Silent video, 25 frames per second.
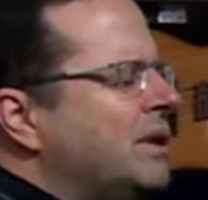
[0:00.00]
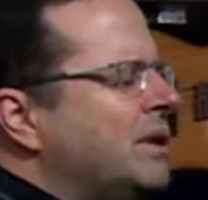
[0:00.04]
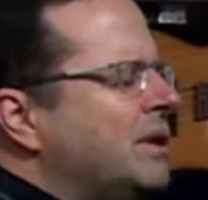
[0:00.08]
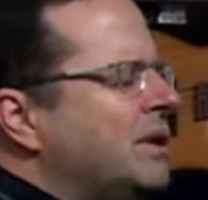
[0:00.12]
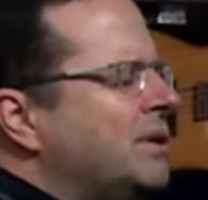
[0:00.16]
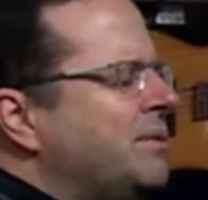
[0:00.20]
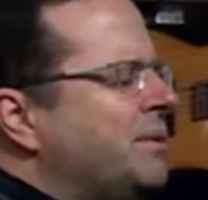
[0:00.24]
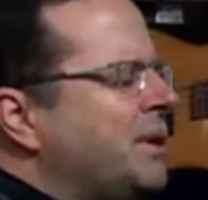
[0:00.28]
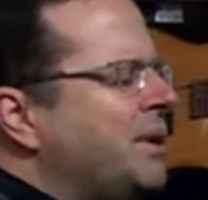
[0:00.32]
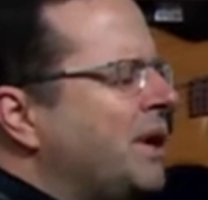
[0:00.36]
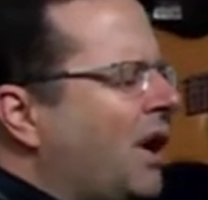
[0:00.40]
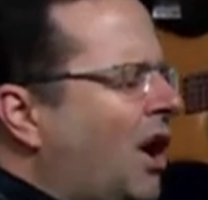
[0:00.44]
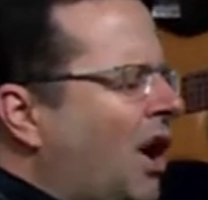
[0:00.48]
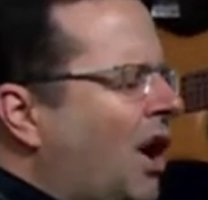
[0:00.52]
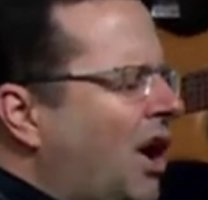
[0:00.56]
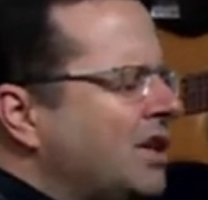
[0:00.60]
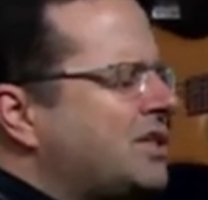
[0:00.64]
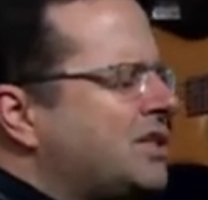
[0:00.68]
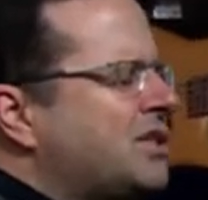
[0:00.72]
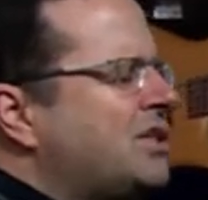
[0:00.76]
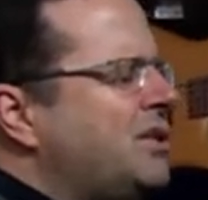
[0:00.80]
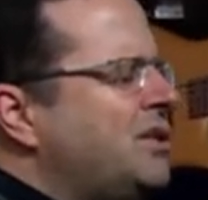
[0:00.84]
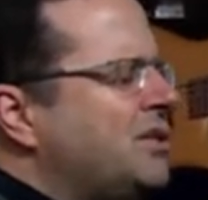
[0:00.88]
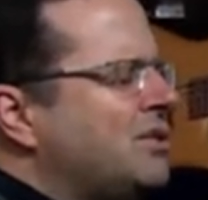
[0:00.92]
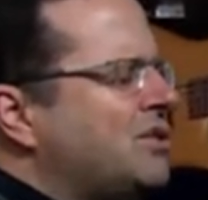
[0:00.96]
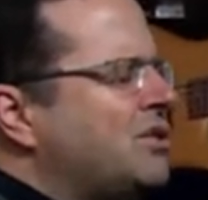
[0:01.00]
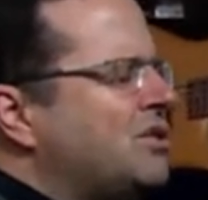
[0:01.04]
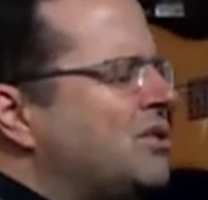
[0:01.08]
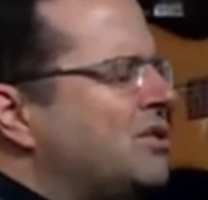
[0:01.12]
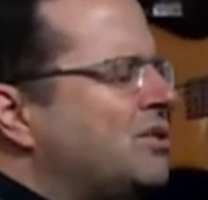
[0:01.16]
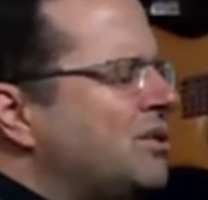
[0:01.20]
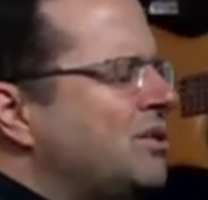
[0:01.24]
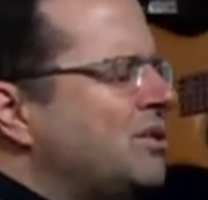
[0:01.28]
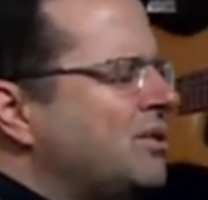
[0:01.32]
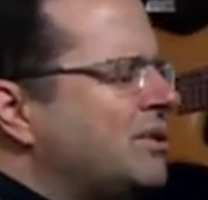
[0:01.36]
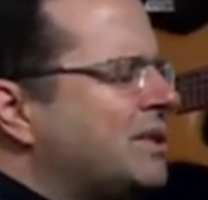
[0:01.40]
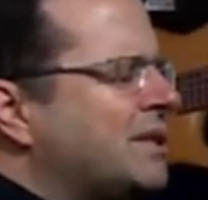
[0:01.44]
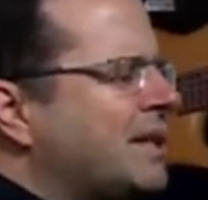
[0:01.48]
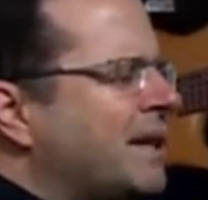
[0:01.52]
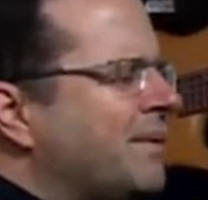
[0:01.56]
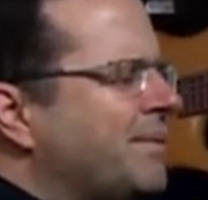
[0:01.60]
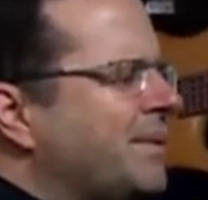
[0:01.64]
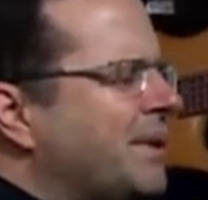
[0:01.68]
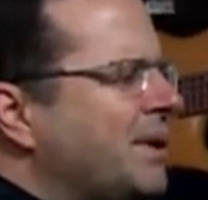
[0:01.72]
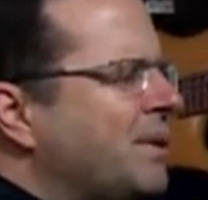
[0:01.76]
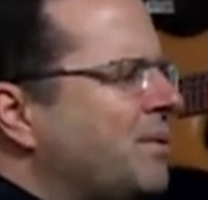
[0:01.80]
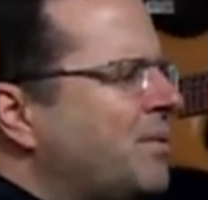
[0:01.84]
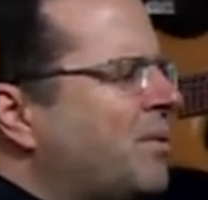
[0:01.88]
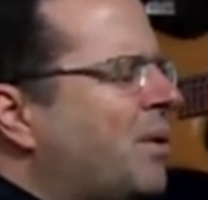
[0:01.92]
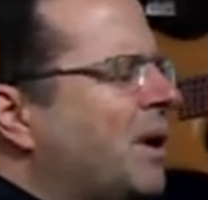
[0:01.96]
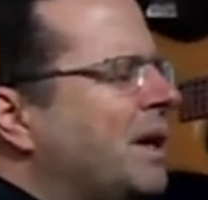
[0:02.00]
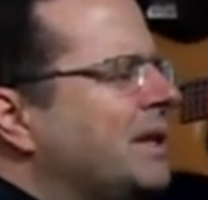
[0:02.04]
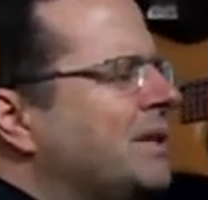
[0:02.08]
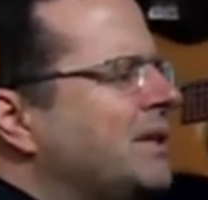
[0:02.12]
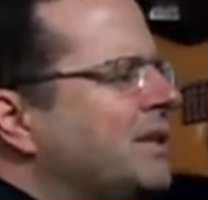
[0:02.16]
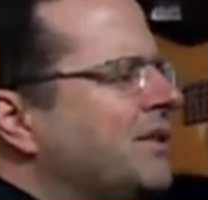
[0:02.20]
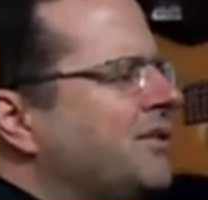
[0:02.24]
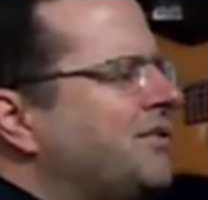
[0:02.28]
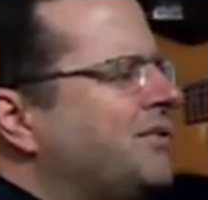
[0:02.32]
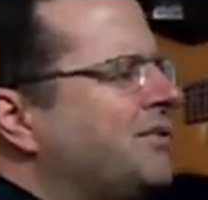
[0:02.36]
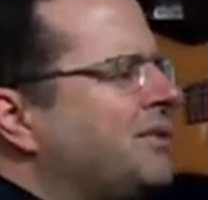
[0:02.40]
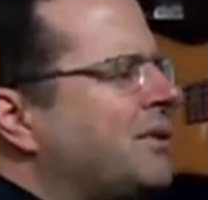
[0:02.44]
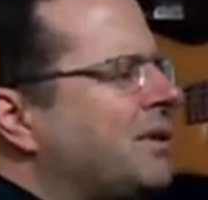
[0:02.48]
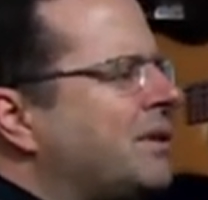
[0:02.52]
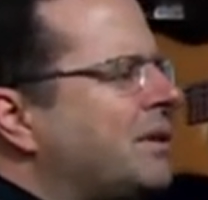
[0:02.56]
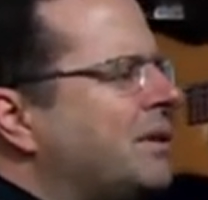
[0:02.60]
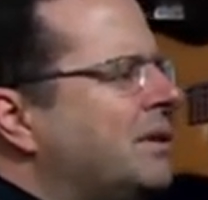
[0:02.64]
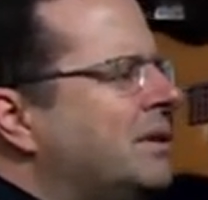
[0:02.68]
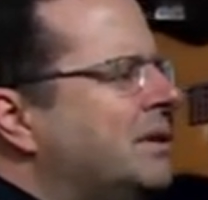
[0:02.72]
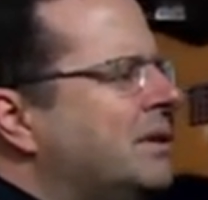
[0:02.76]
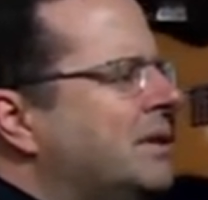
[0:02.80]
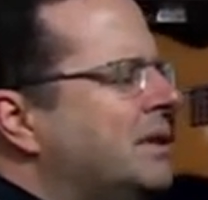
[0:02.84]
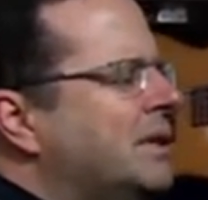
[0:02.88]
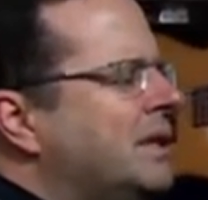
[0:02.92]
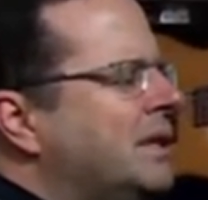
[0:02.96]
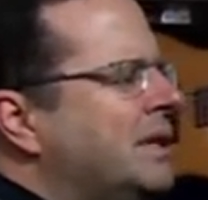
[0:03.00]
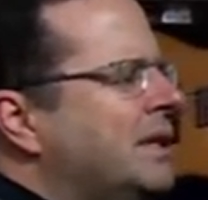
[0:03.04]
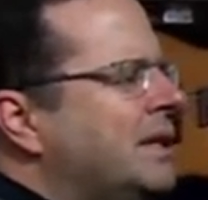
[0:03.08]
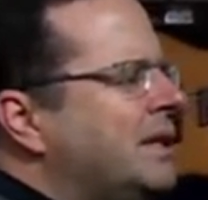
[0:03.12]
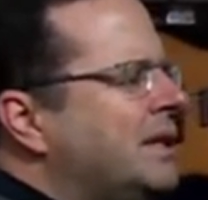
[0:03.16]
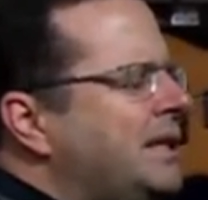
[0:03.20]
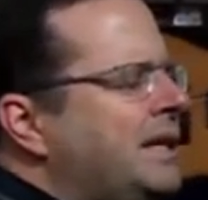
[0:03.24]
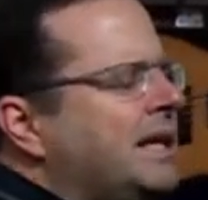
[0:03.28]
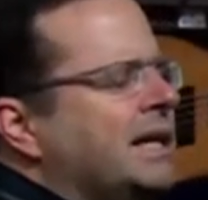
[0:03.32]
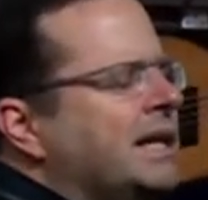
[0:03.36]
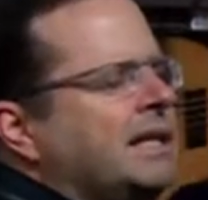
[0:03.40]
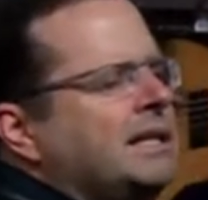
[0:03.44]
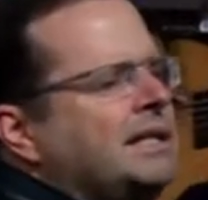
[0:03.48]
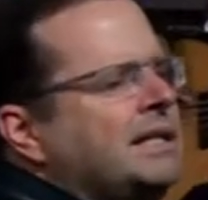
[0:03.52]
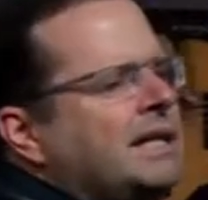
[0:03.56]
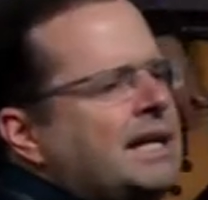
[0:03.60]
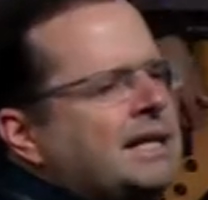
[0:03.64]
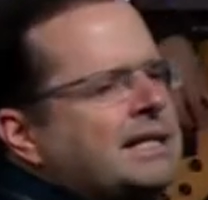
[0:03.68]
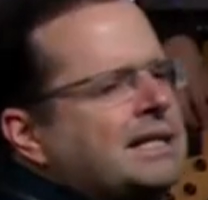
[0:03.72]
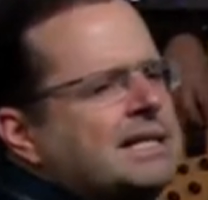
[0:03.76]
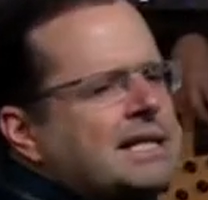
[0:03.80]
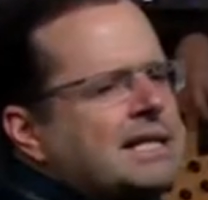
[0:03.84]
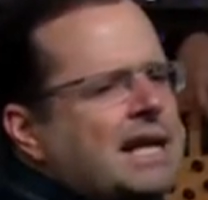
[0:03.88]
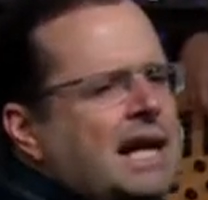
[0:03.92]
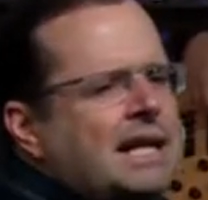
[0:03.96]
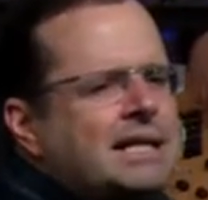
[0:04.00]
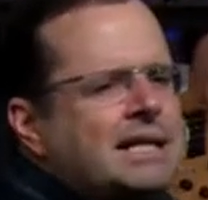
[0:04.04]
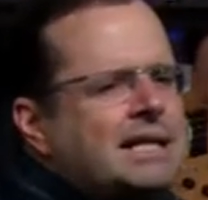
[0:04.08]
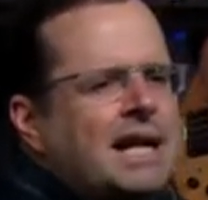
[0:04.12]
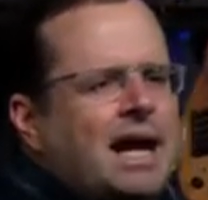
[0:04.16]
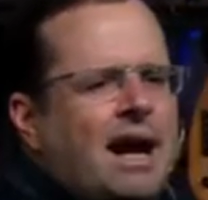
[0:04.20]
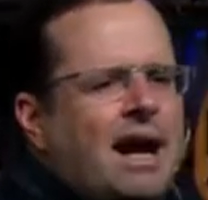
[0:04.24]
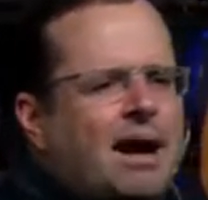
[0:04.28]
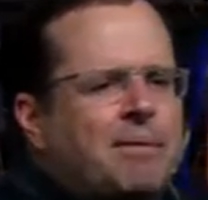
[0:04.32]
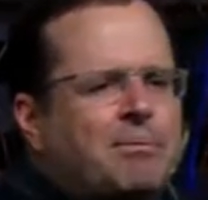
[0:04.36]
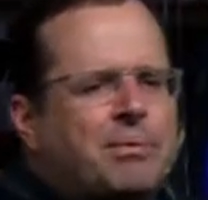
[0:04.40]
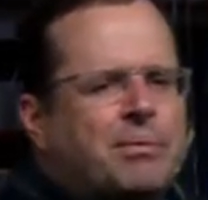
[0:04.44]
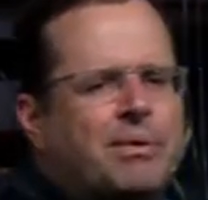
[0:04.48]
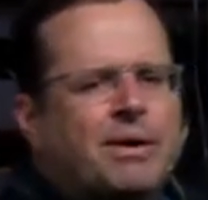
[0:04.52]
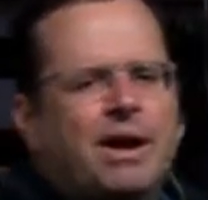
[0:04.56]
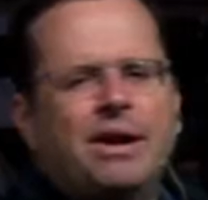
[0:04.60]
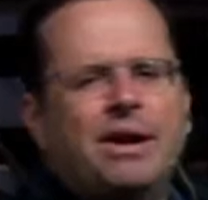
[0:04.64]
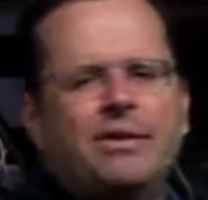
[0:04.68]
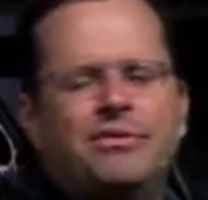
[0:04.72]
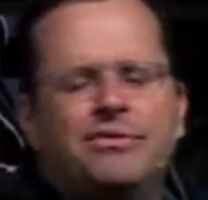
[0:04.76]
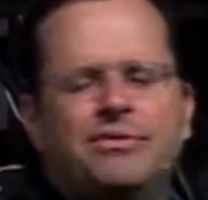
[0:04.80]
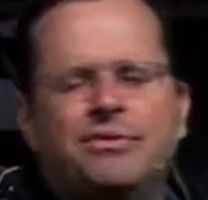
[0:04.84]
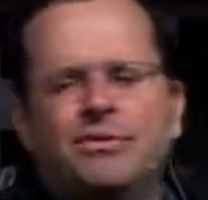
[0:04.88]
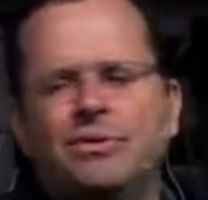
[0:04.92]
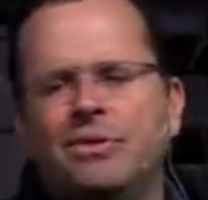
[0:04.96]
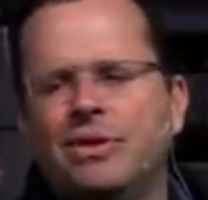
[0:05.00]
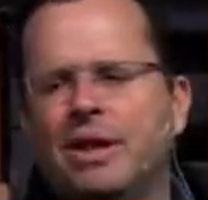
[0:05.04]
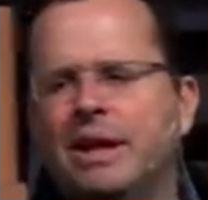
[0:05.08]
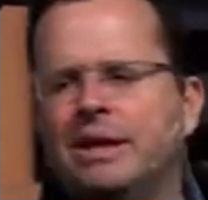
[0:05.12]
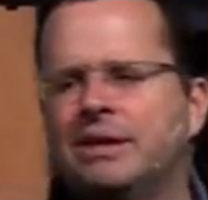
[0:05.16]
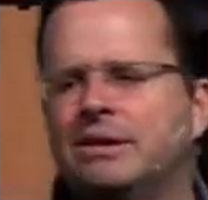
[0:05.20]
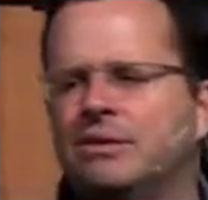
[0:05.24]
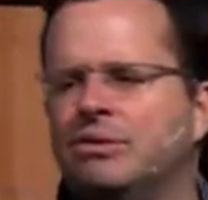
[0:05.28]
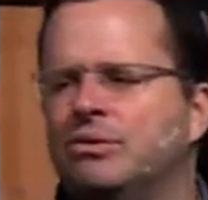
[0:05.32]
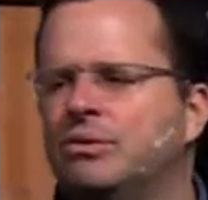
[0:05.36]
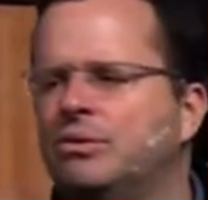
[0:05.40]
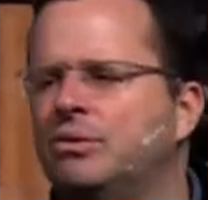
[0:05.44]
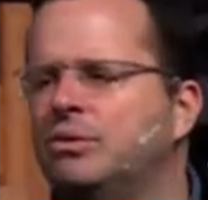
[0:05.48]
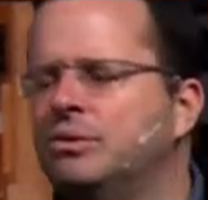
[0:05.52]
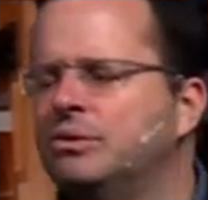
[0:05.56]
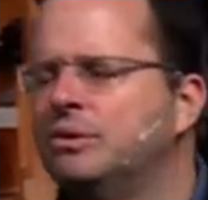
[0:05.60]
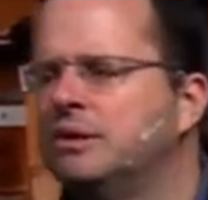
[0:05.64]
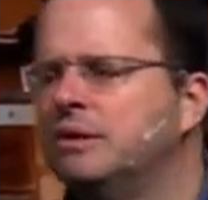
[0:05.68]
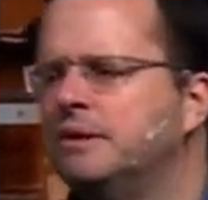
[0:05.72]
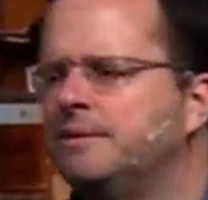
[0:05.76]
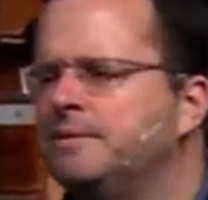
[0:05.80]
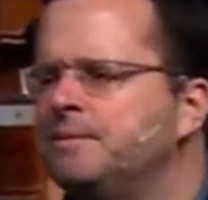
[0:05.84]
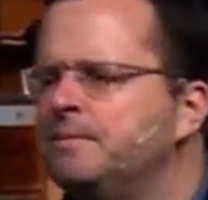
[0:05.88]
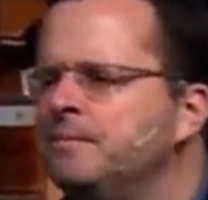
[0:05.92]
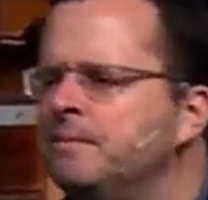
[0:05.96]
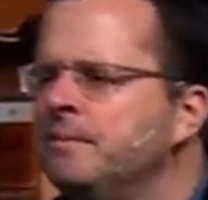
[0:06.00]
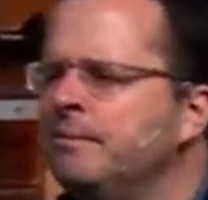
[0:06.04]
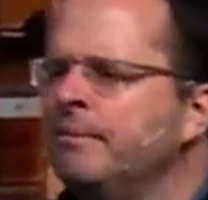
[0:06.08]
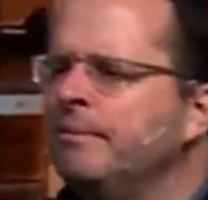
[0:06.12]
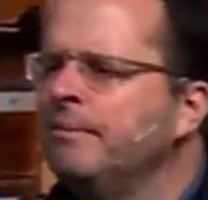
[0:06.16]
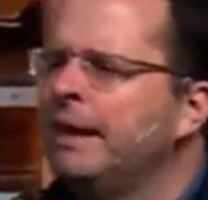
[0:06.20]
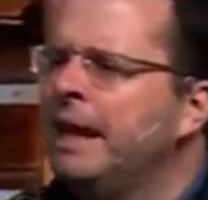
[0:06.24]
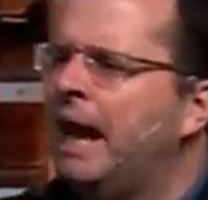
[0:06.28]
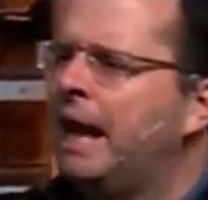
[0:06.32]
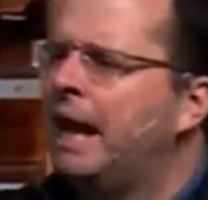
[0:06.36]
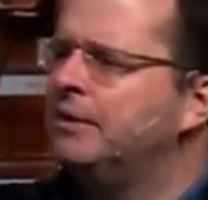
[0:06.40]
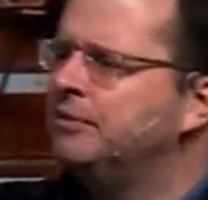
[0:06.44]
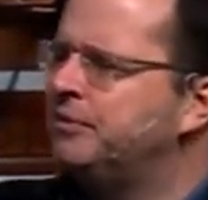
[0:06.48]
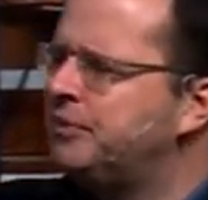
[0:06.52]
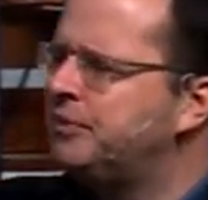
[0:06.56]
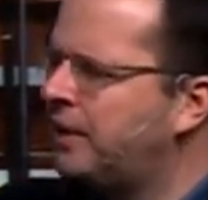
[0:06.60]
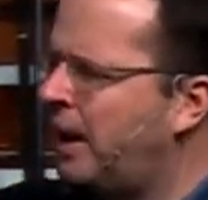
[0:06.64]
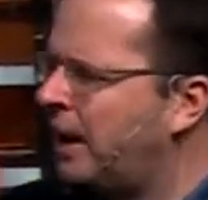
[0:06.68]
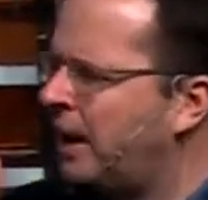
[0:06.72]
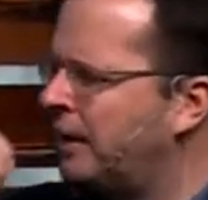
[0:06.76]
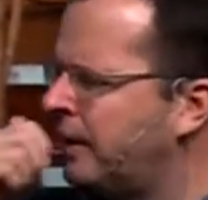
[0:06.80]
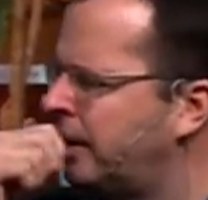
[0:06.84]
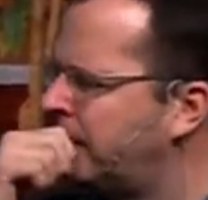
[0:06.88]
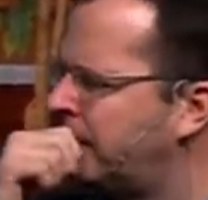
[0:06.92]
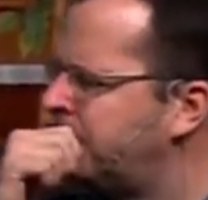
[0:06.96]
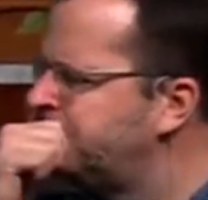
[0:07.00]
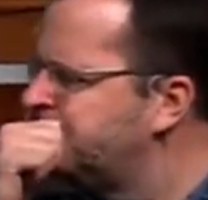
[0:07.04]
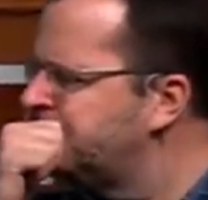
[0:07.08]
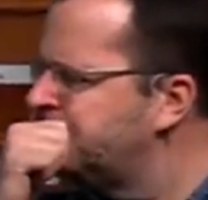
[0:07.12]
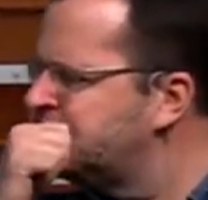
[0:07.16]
We ask you to do something wonderful here next Sunday. I pray for that, Lord. And Father,